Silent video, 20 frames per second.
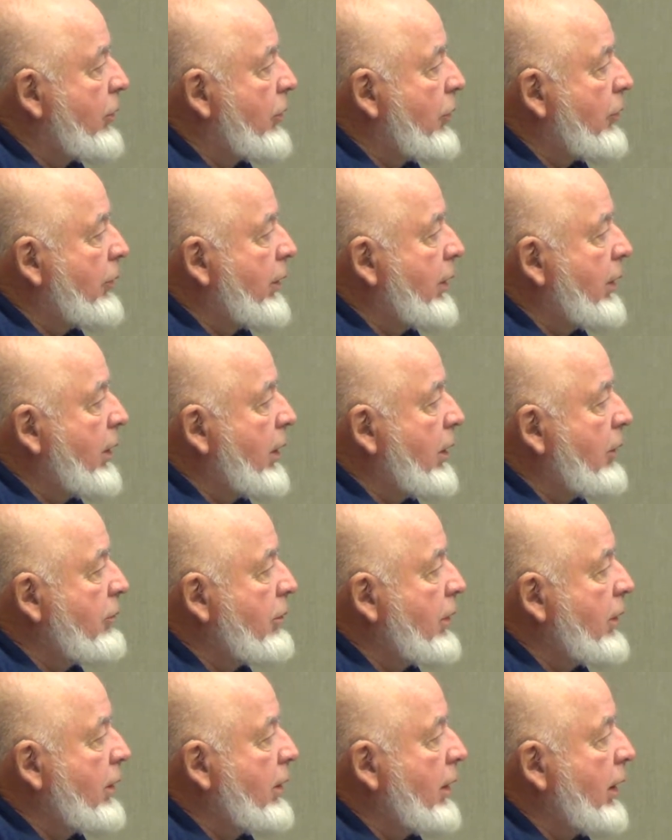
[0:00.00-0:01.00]

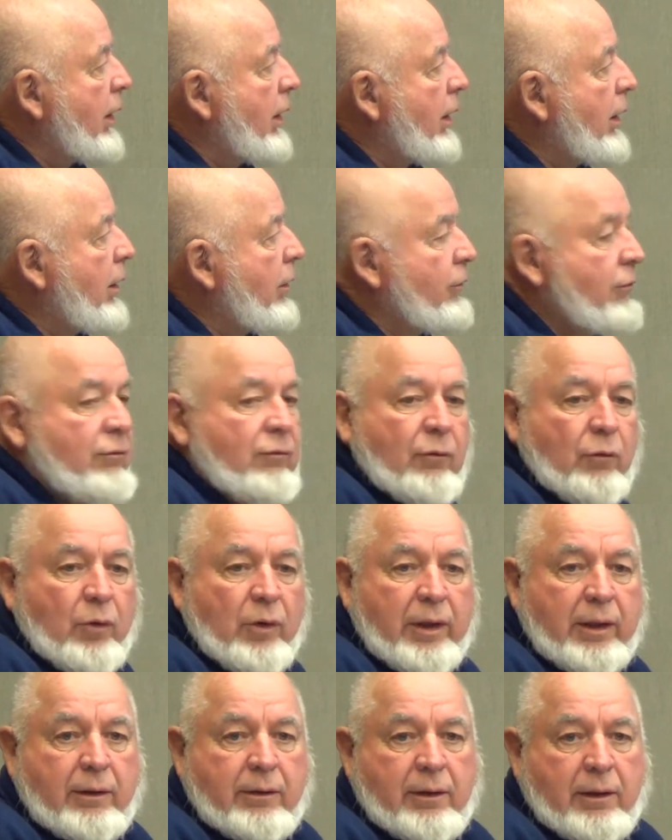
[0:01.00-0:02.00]

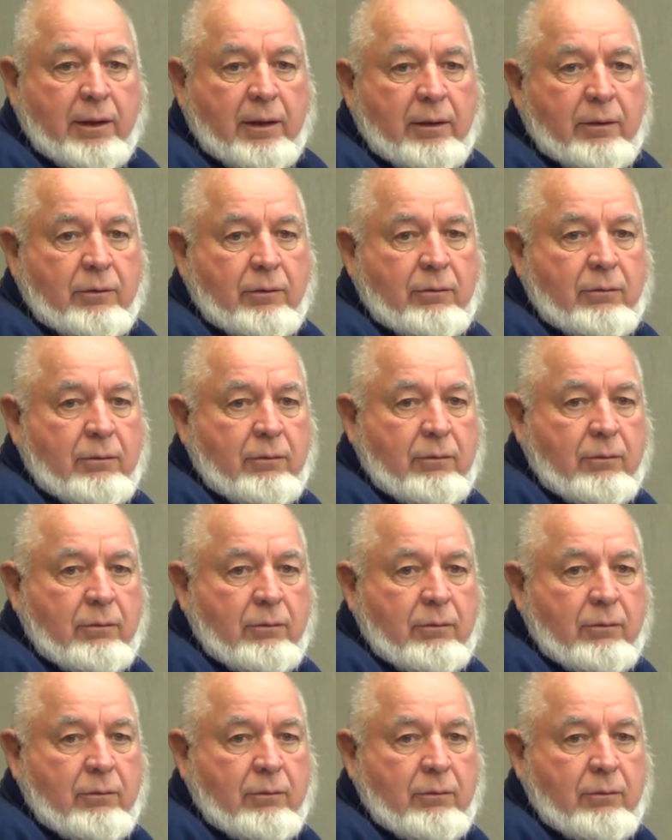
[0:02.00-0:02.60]
340 tons.